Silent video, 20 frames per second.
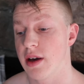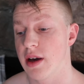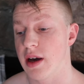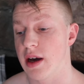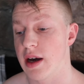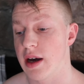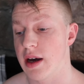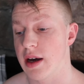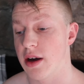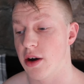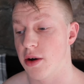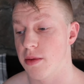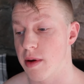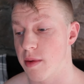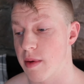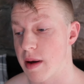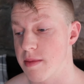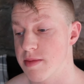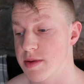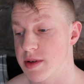on my
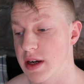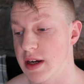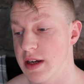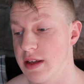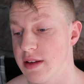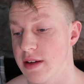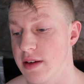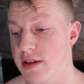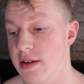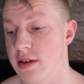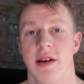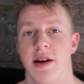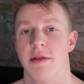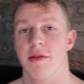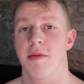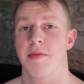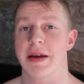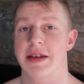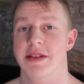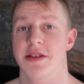website. I'm
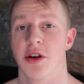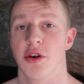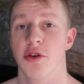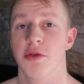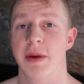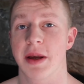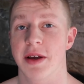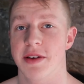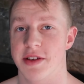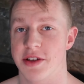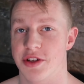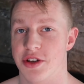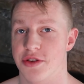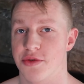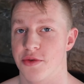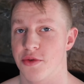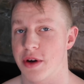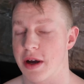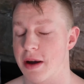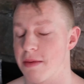a bit slow because I
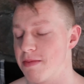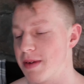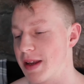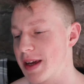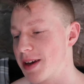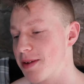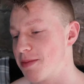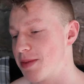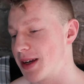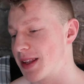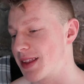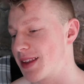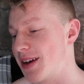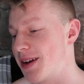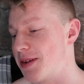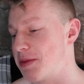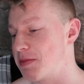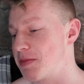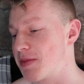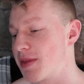just woke up, but
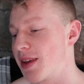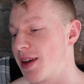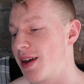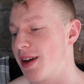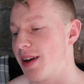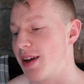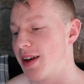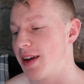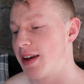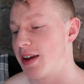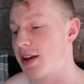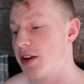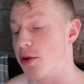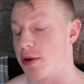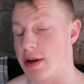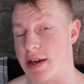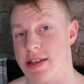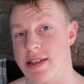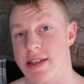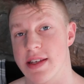
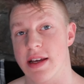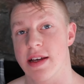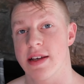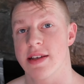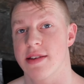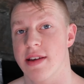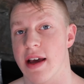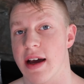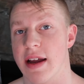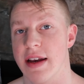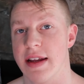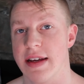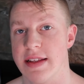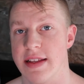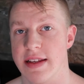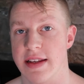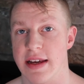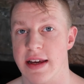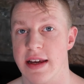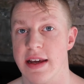no, it's Saturday
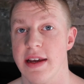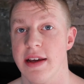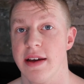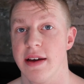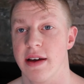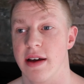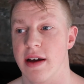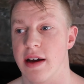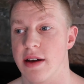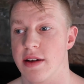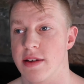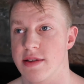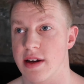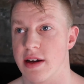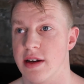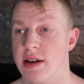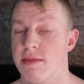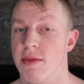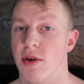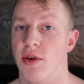today,
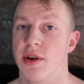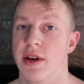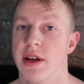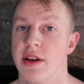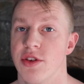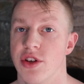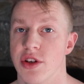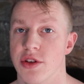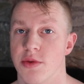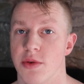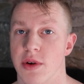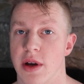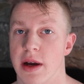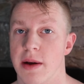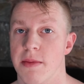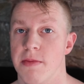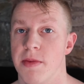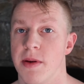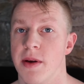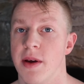Saturday morning. I just woke
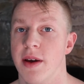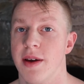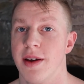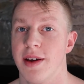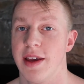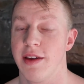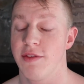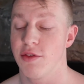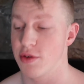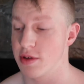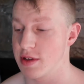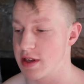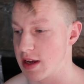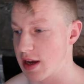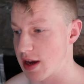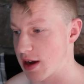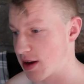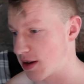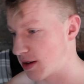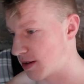up. Even though it's
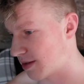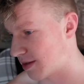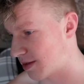like